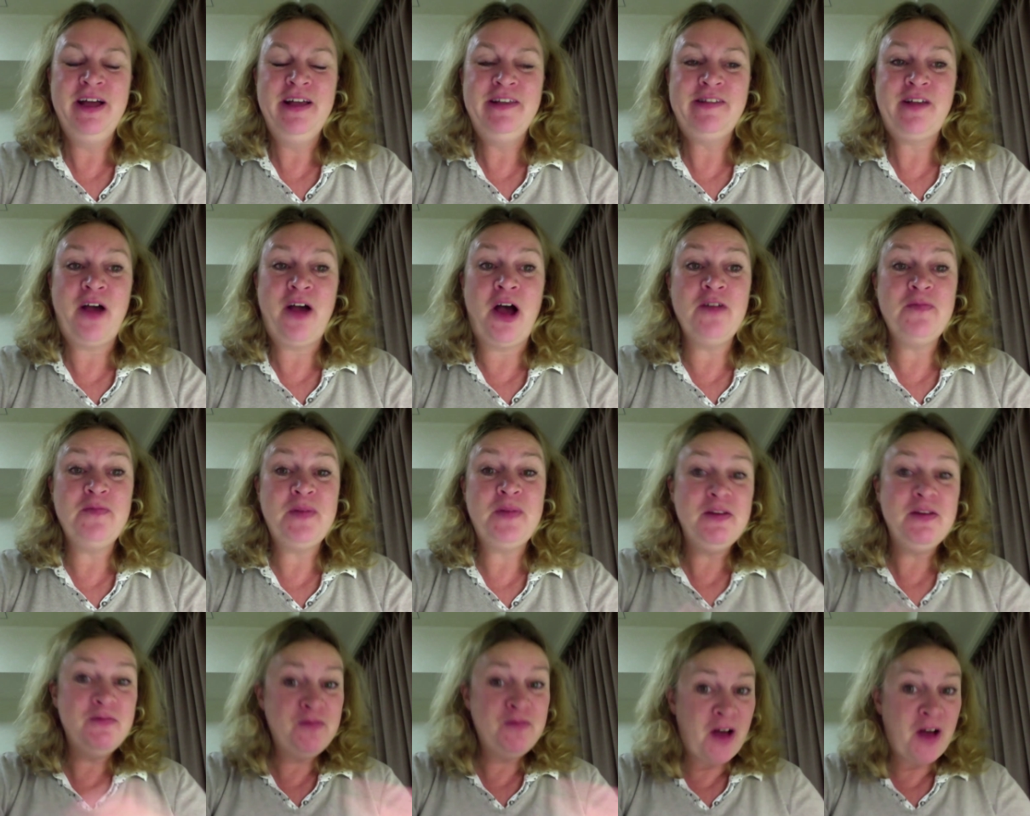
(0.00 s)
So I've
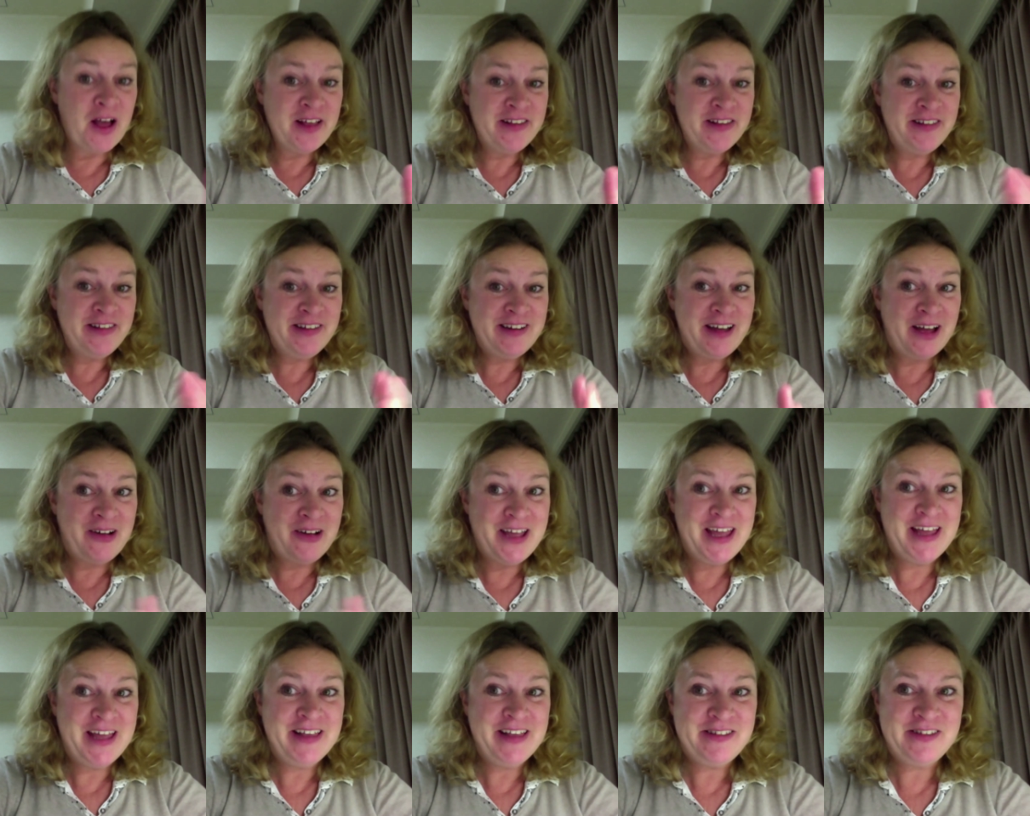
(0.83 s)
been invited out
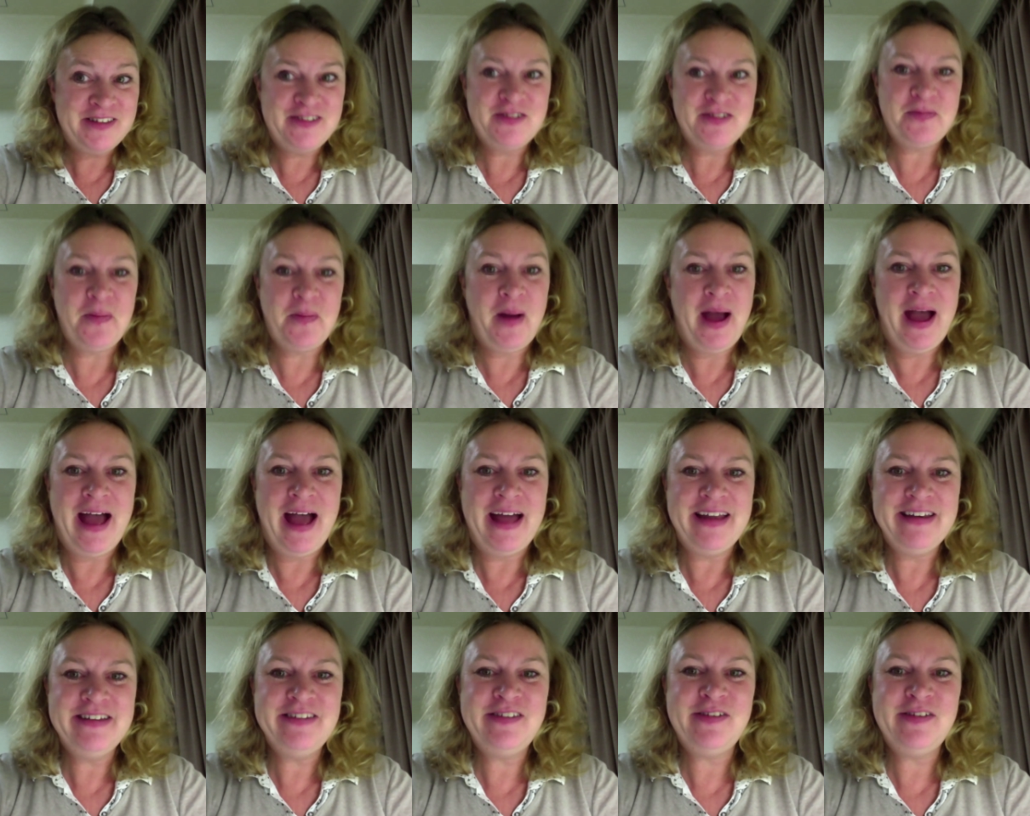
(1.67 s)
here to
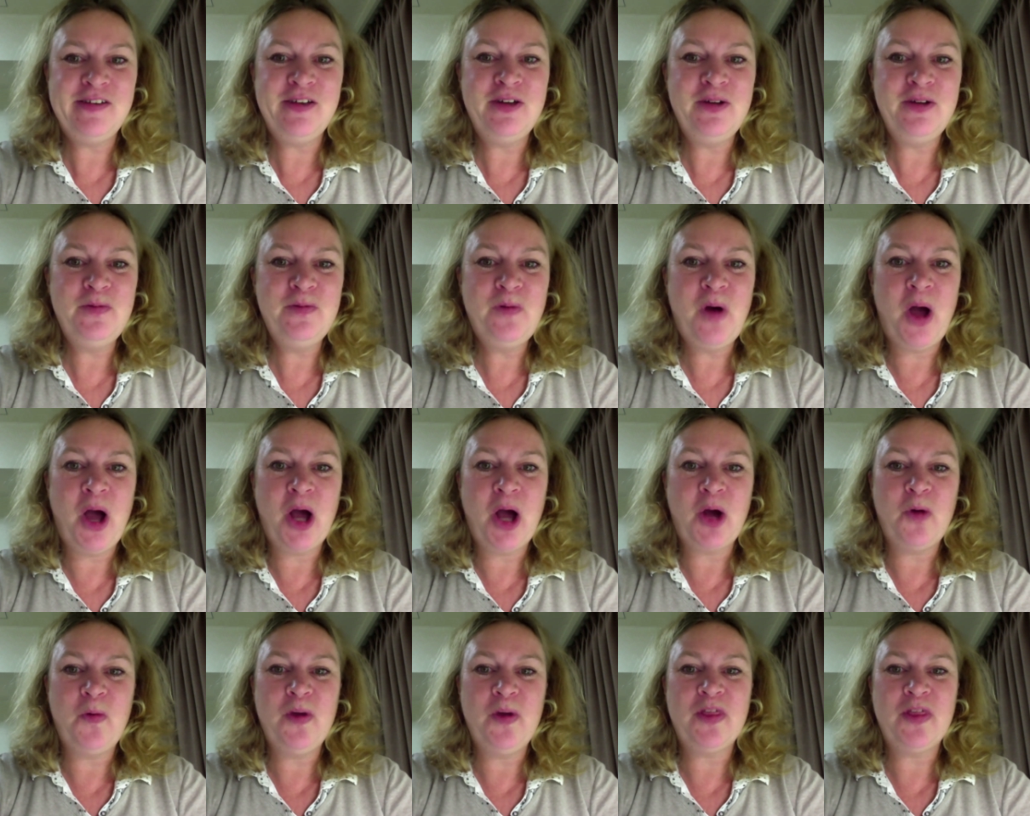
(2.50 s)
Japan to
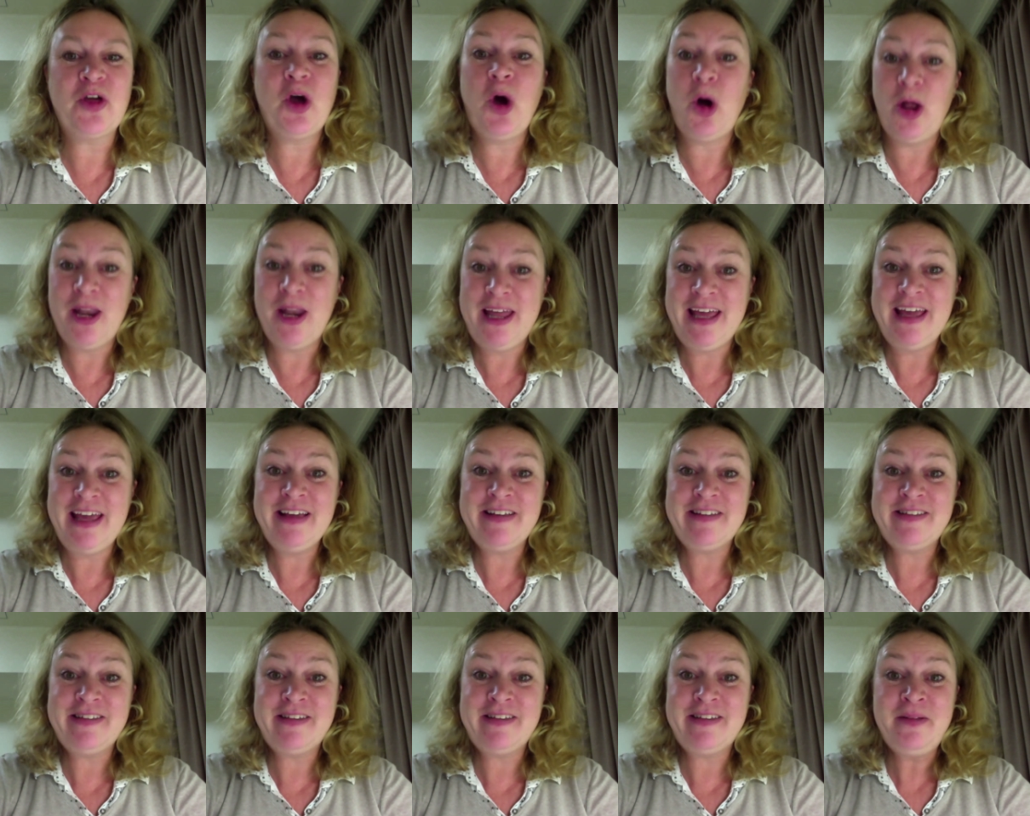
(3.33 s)
work with
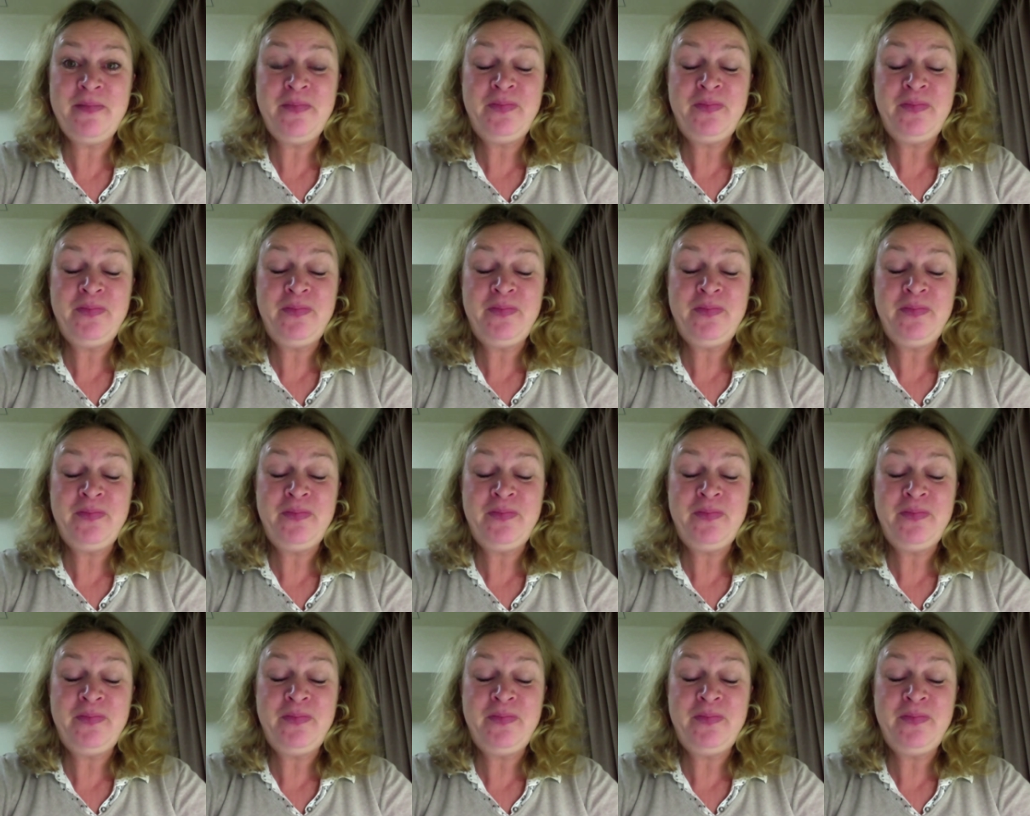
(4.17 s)
colleagues